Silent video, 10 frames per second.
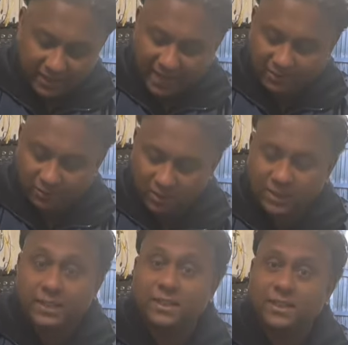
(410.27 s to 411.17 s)
Thanks for
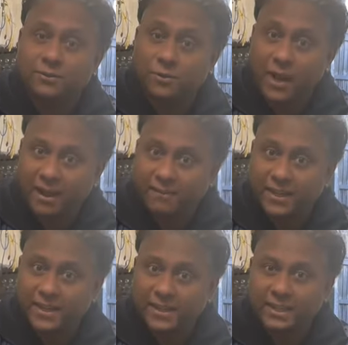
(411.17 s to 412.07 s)
watching. If you have
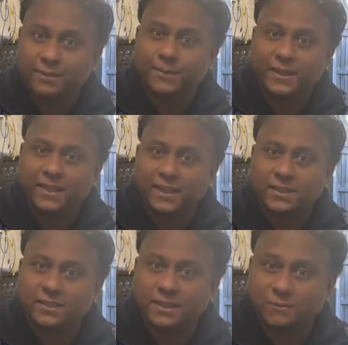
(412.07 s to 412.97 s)
any
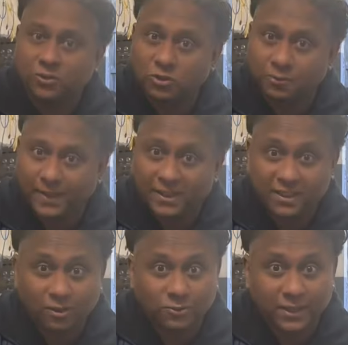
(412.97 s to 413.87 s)
experience, if you
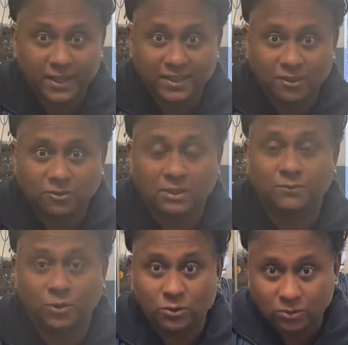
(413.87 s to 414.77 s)
spend thousand and
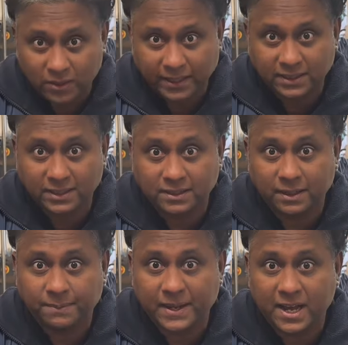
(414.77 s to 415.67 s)
thousand for like this
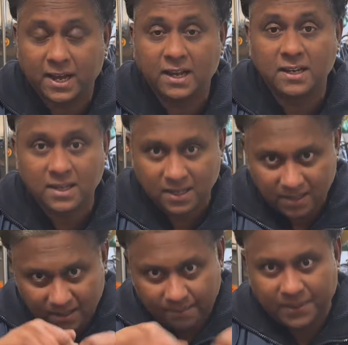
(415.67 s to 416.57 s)
repair,
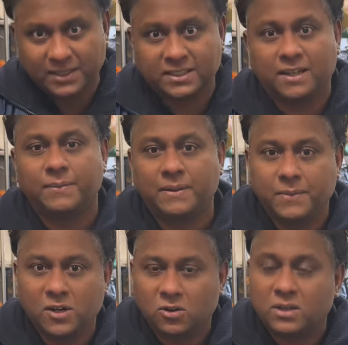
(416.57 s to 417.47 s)
please
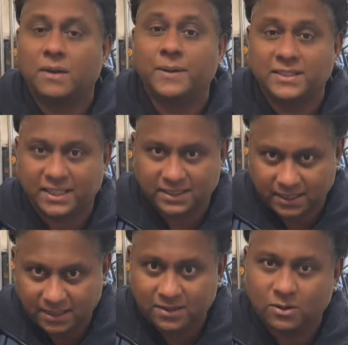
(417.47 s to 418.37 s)
comment below. Comment
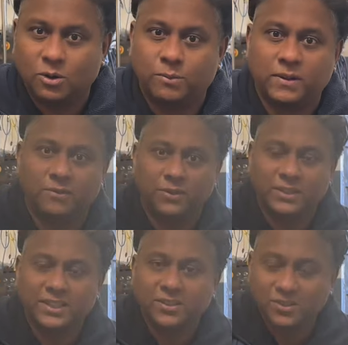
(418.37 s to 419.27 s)
section open for
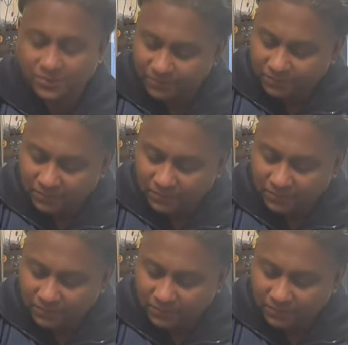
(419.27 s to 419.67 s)
you.